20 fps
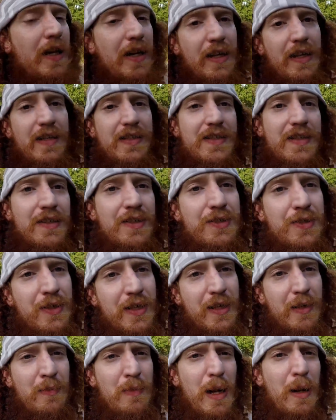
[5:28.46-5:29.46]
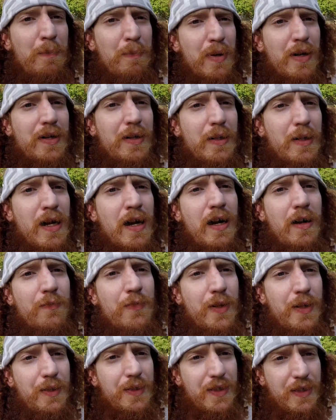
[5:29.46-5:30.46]
yeah, that's a trick. I'm pretty
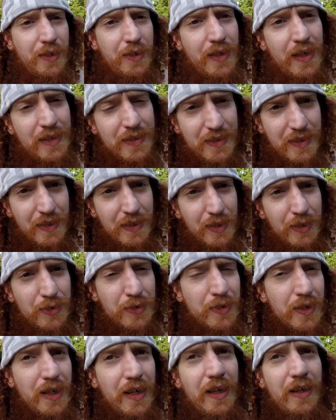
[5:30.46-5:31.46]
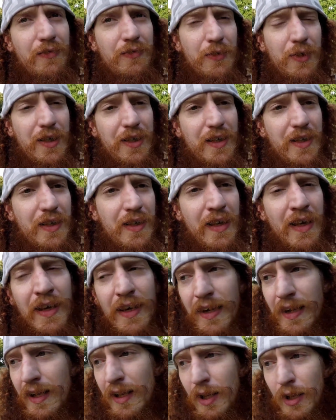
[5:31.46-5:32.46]
confident that you guys can get creative with it.
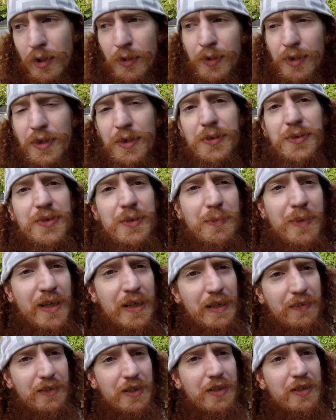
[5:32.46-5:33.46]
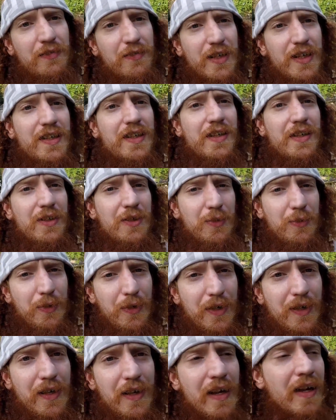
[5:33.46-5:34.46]
Who knows, you might even invent a new
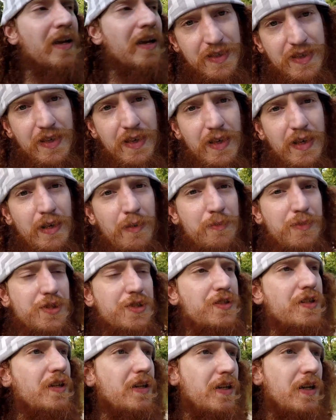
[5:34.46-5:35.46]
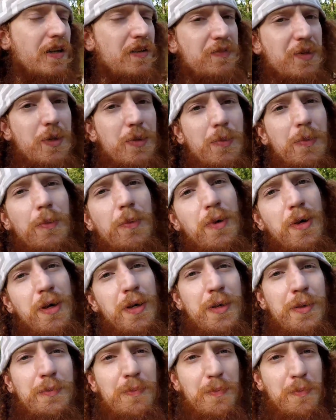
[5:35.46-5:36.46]
one. think I'm just gonna cover
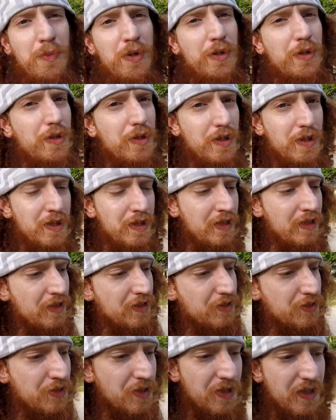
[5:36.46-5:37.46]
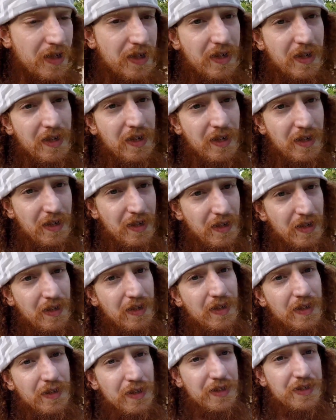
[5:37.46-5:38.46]
one more trick
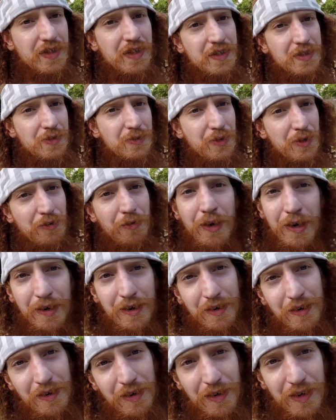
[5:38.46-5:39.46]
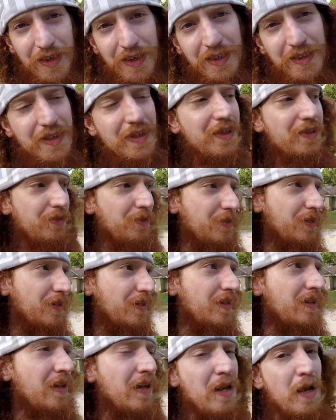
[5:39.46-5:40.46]
that doesn't require an ollie that you
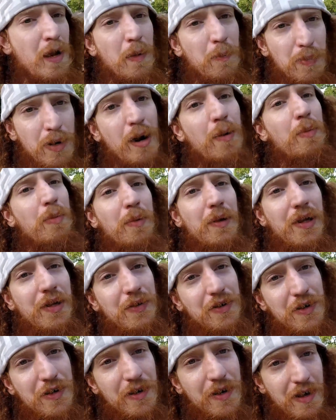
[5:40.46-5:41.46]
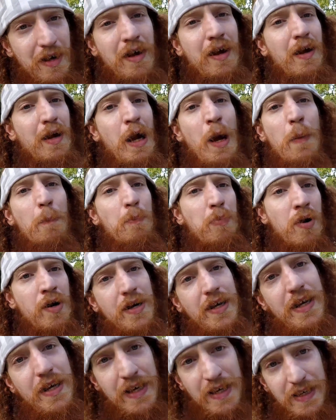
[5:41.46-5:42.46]
can probably learn
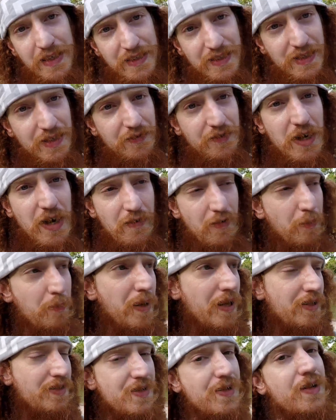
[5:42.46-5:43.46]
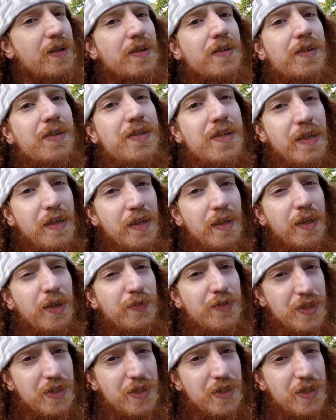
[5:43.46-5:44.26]
pretty easy if you have a basic understanding of